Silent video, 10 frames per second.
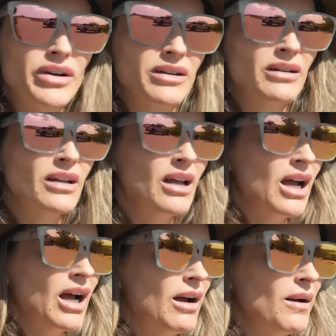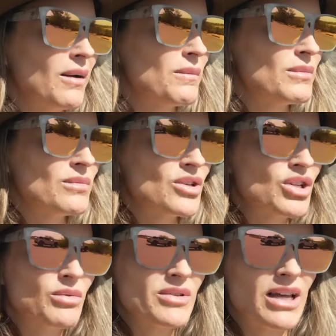And
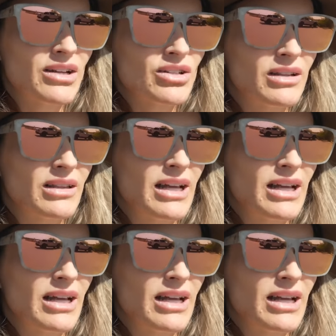she was actually,